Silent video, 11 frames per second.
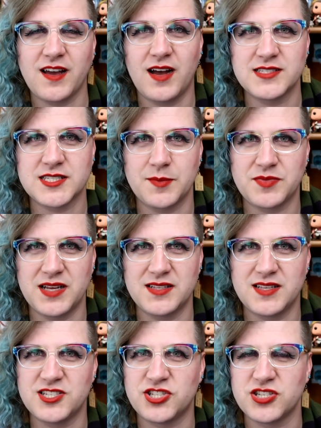concept
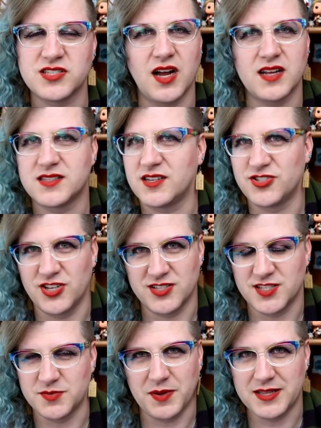that is just not done
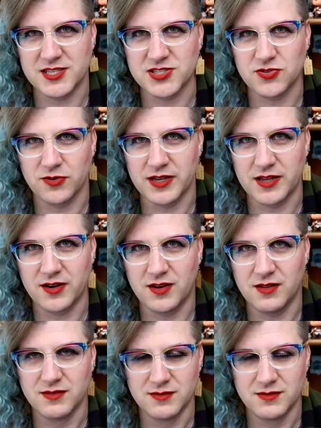justice by this story at all.